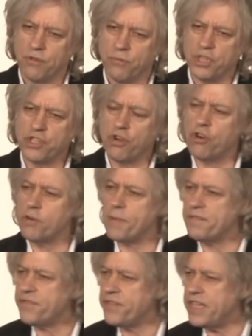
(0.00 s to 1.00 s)
We talk
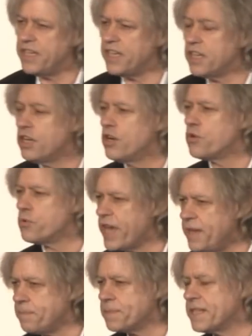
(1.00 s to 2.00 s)
about feeling
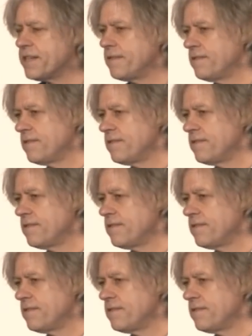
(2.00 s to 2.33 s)
raped.